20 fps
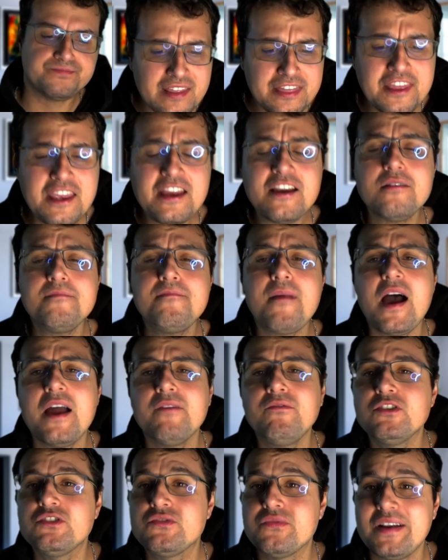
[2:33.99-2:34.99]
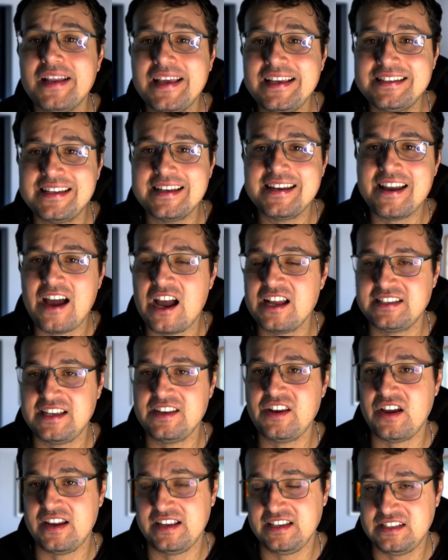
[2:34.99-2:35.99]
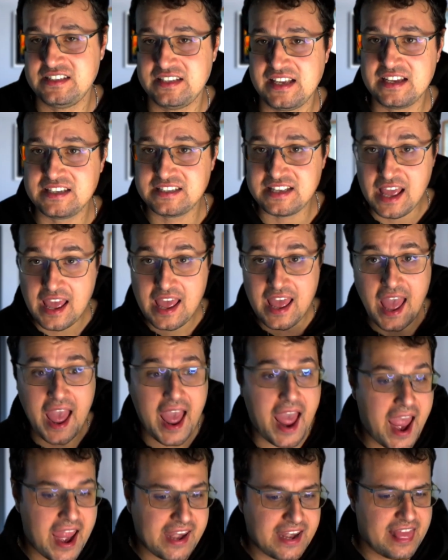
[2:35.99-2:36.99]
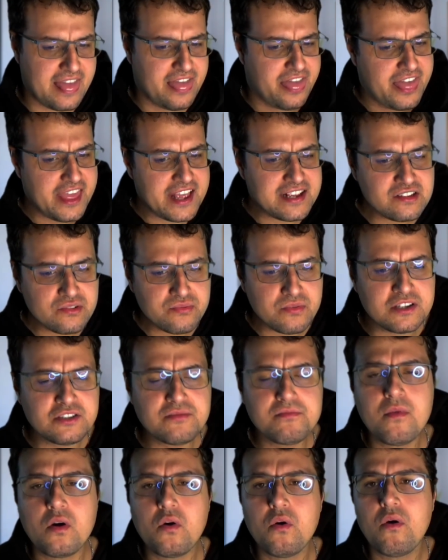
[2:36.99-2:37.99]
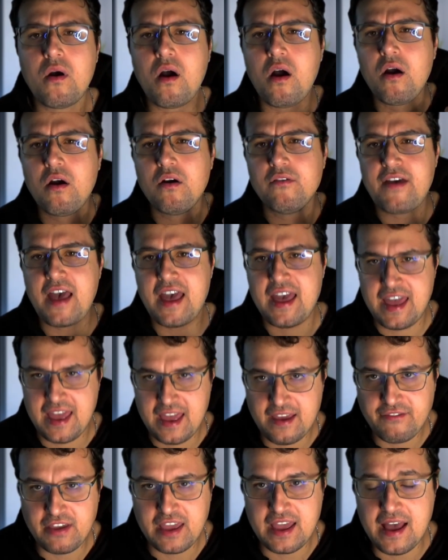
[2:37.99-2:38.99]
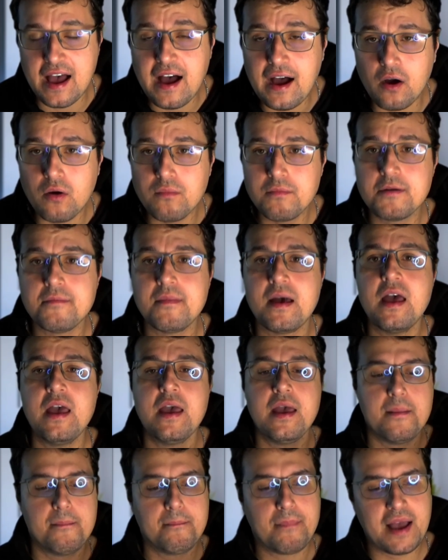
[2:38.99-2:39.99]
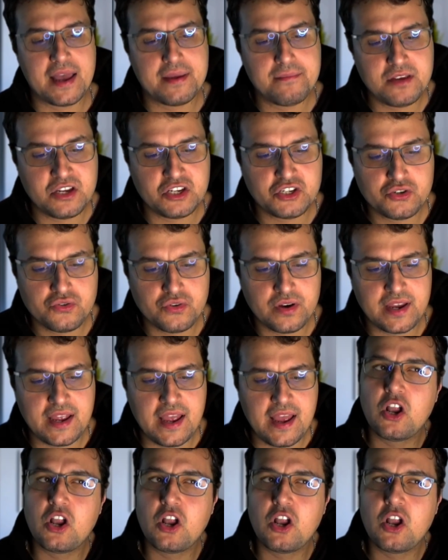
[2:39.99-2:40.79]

Theatre Mind was released in 1996 and this was more of a heavier album by Mystery,